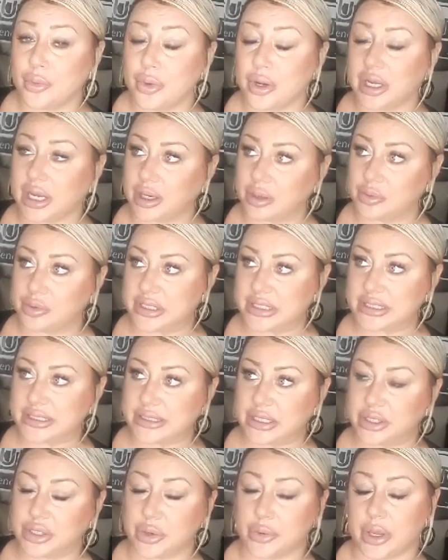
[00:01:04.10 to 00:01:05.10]
I was
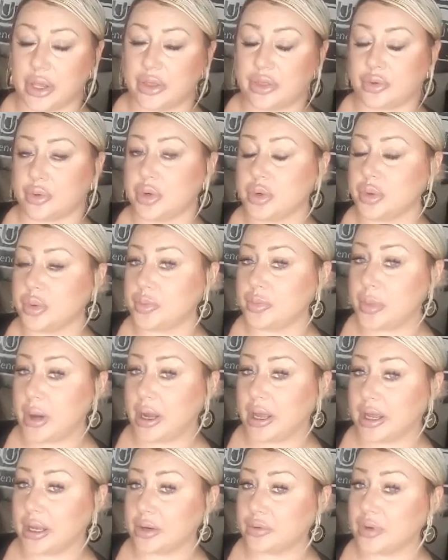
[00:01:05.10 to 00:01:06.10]
going through my
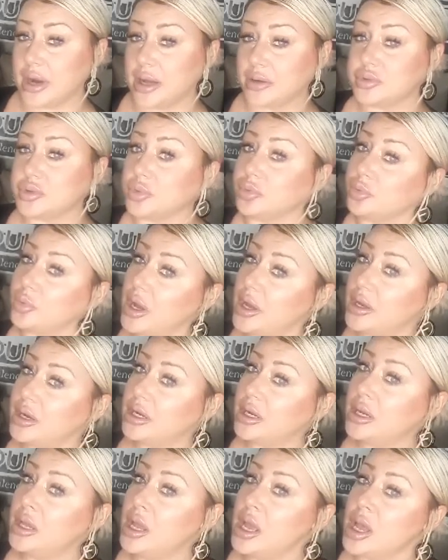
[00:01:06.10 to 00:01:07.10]
round 1
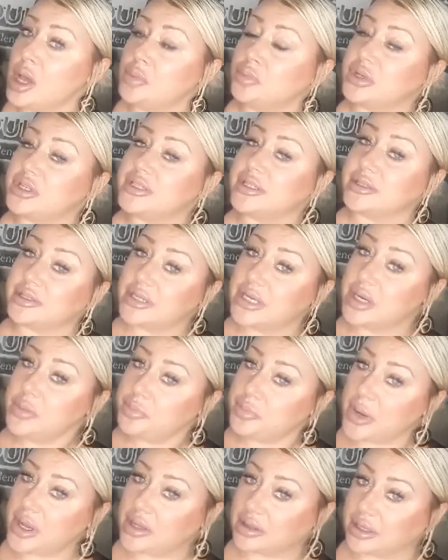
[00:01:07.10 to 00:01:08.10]
Brazilian
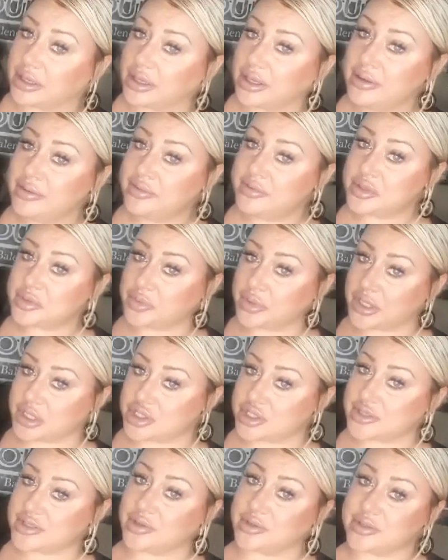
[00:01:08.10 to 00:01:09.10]
butt lift, which is
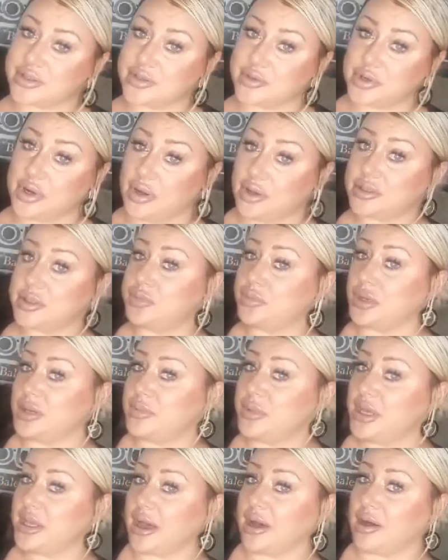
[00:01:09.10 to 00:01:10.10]
also called a
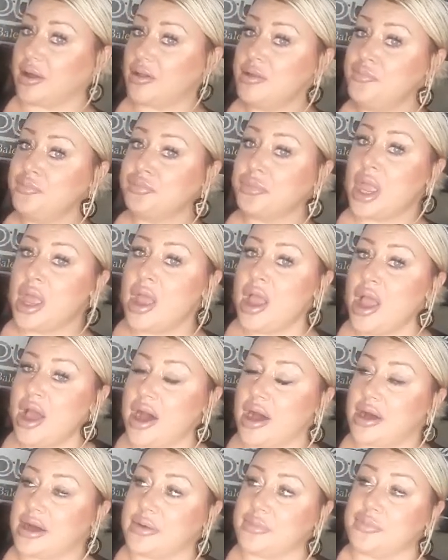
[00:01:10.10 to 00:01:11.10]
BBL.
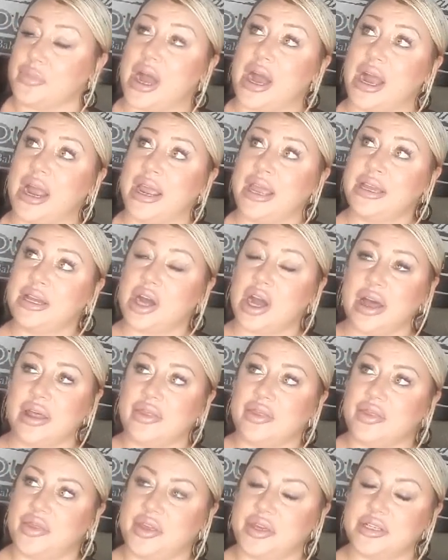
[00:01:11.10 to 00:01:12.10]
I got
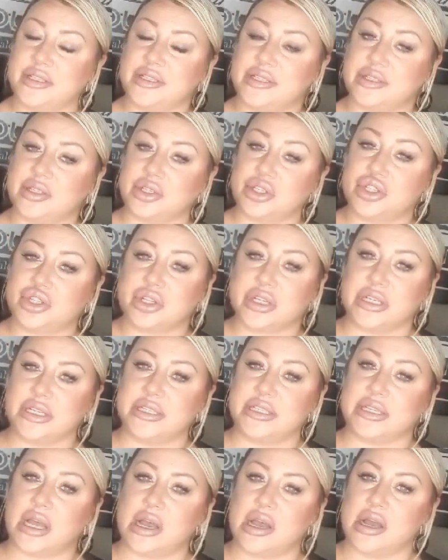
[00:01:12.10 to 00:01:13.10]
this surgery
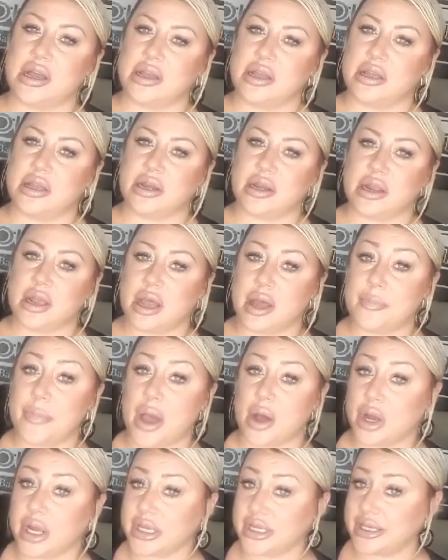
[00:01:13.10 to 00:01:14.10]
done about a
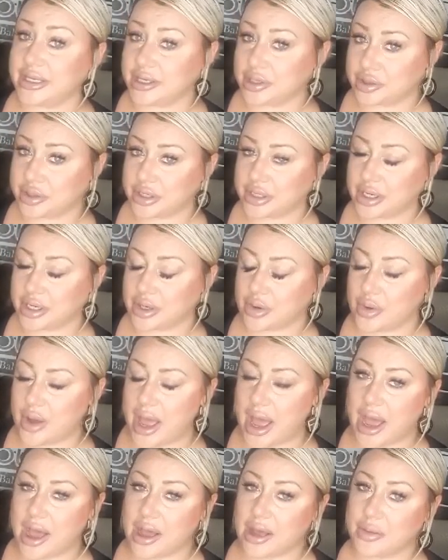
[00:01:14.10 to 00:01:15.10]
year ago
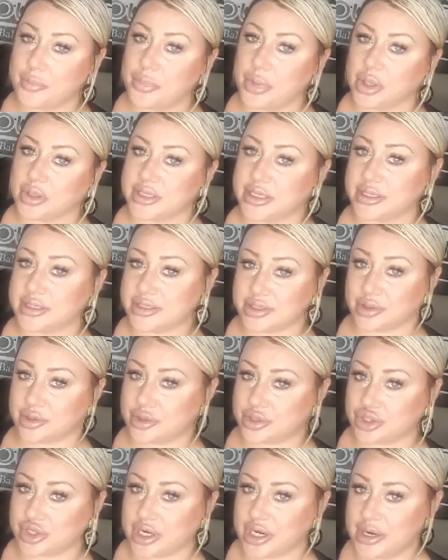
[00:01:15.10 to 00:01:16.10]
at Baltic
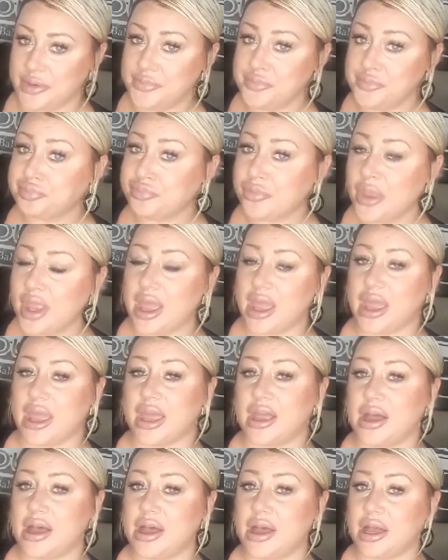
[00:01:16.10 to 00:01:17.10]
surgery,
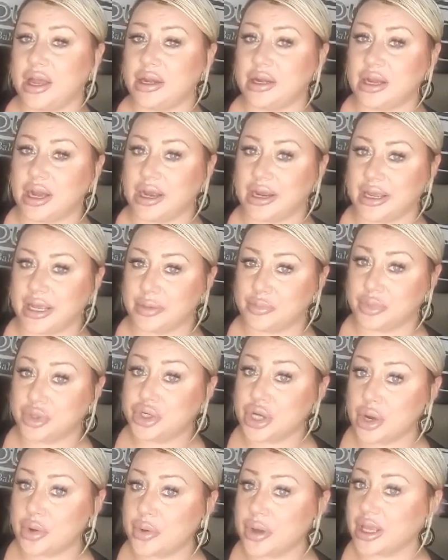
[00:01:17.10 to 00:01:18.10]
and I am
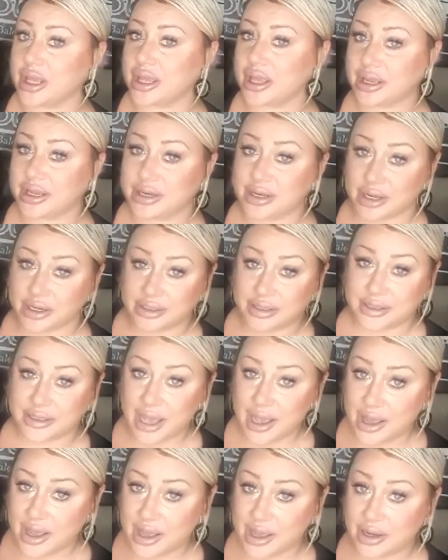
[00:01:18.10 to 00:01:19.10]
going in
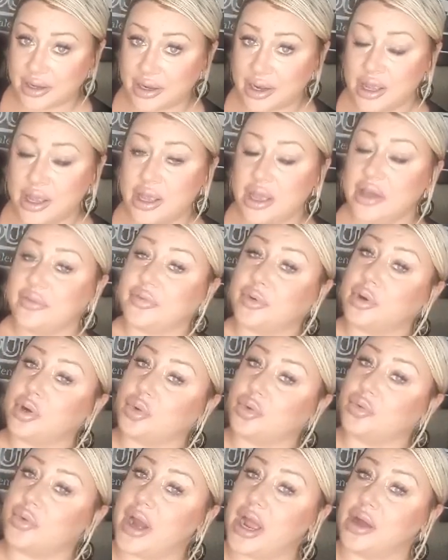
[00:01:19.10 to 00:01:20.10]
again for
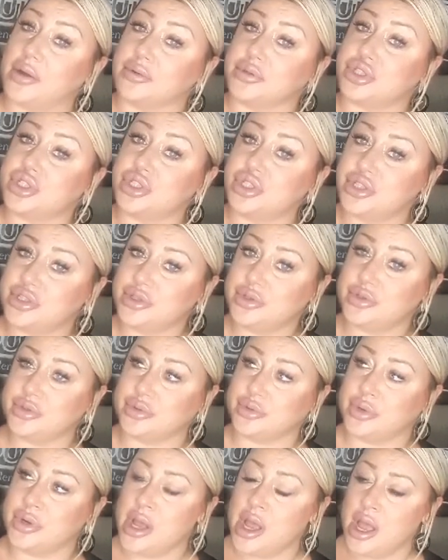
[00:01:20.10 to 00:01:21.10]
round 2
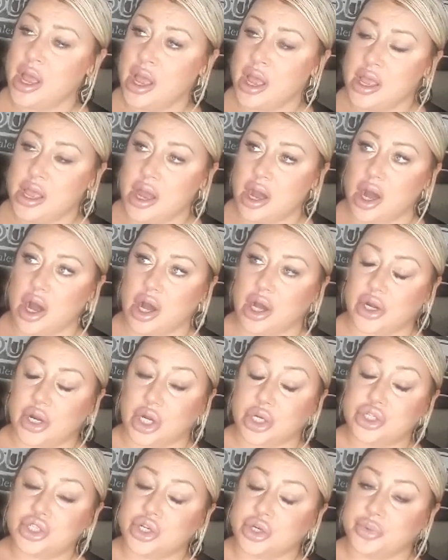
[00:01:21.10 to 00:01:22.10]
on
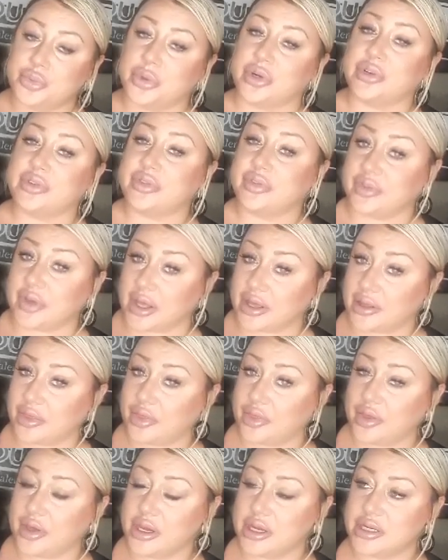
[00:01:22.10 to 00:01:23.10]
October 5th.
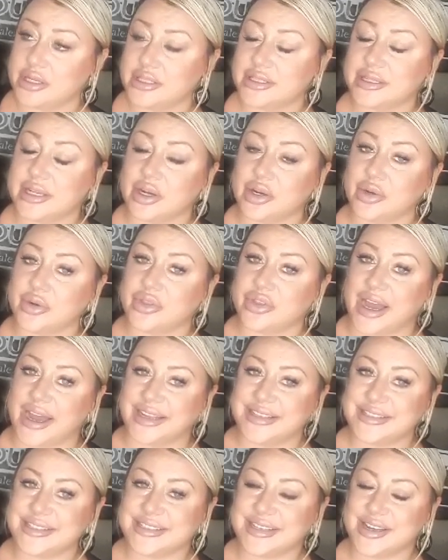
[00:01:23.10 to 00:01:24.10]
So that's
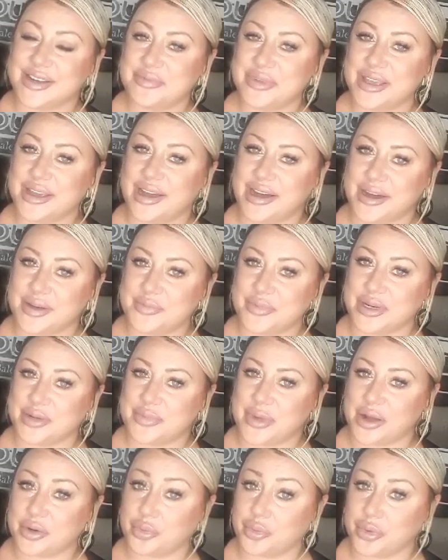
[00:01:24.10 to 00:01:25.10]
coming up in about a
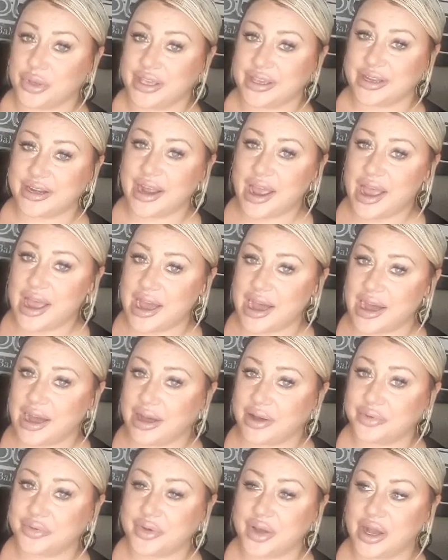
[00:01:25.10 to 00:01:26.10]
week and a half.
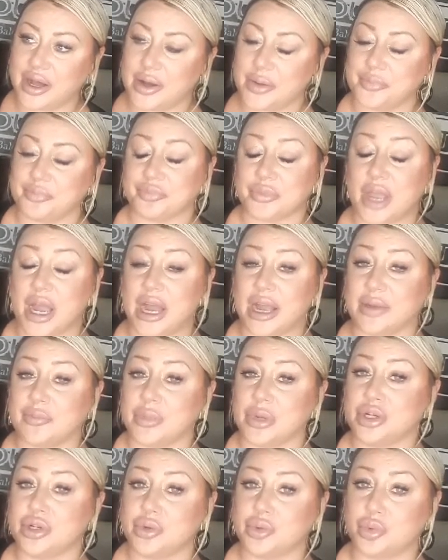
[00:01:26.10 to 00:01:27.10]
I'm
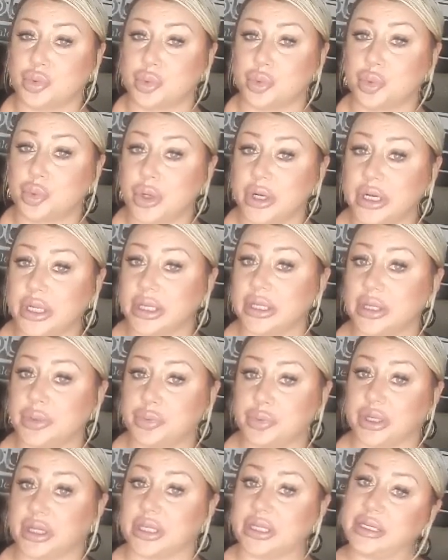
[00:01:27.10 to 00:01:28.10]

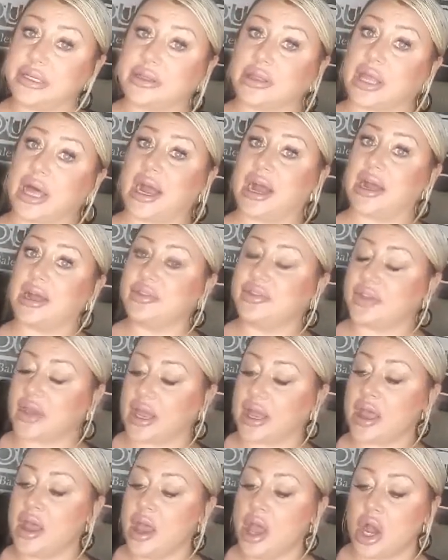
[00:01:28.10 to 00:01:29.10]
really glad that
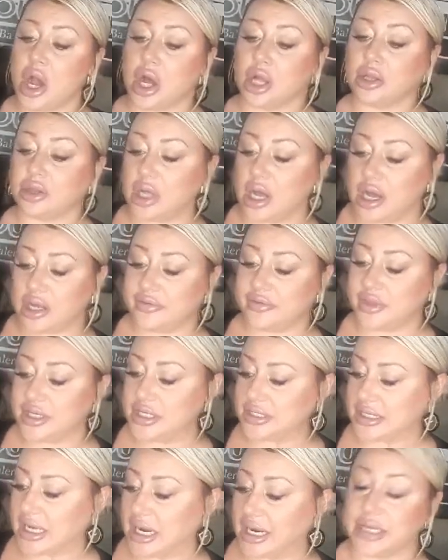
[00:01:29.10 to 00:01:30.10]
a lot of these
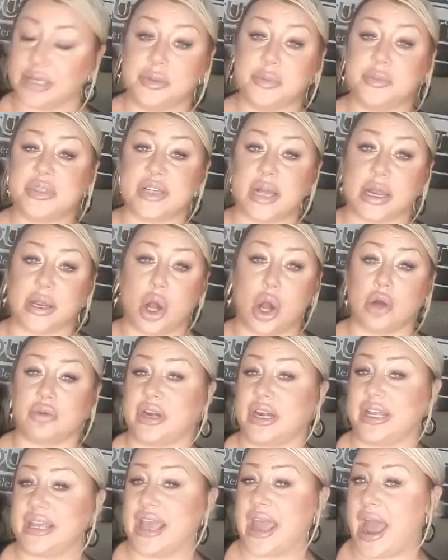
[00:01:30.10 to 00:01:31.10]
items I already
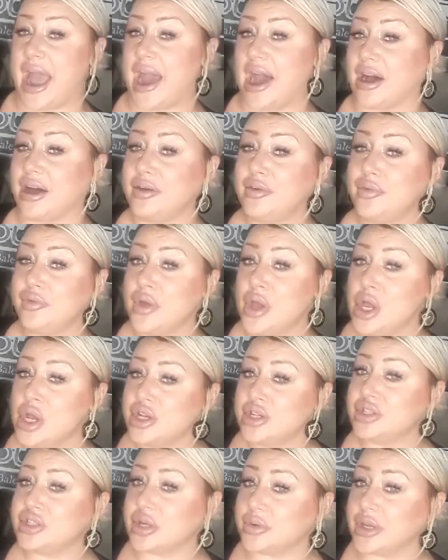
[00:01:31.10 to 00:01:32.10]
have.
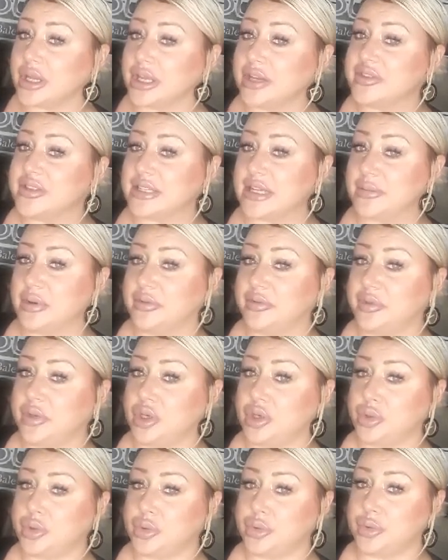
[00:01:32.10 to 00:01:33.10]
So if some of
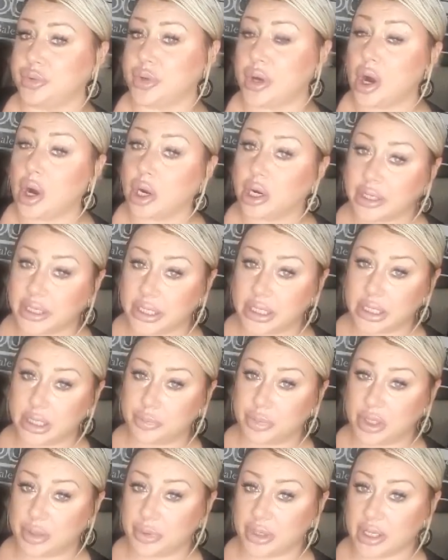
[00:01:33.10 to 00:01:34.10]
you are getting a
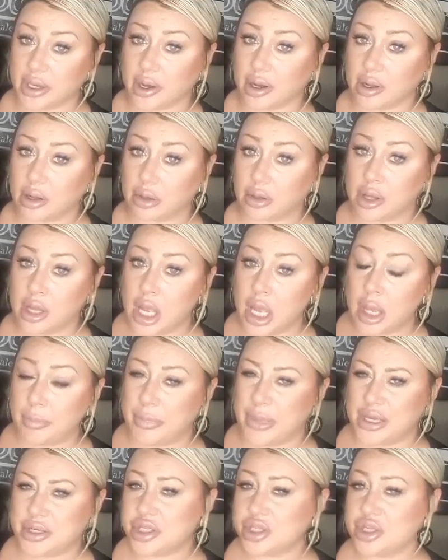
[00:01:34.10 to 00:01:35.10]
BBL, make
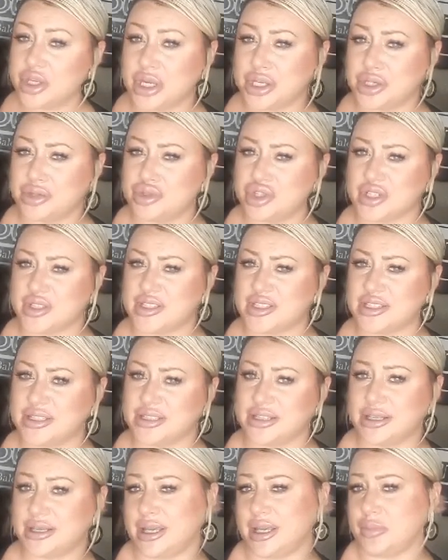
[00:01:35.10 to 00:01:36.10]
sure that you just
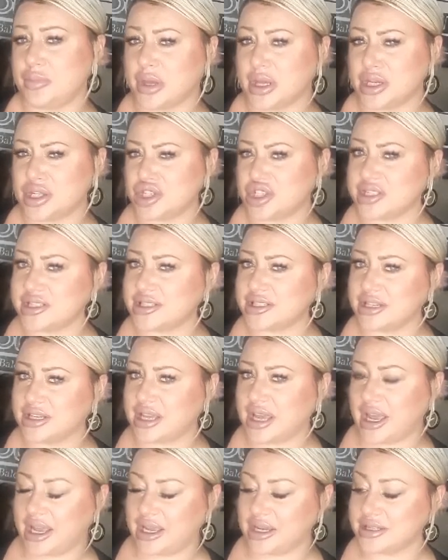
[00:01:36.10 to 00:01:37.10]
keep it just in
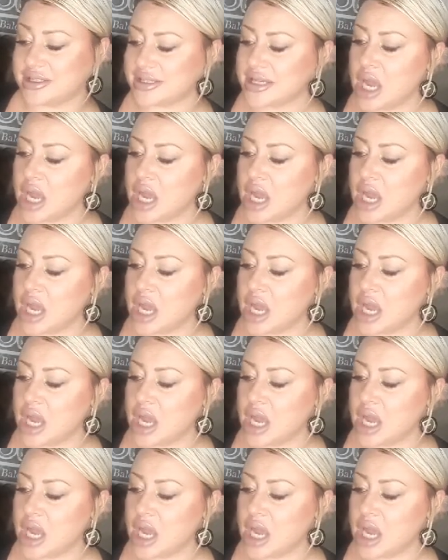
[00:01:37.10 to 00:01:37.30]
case.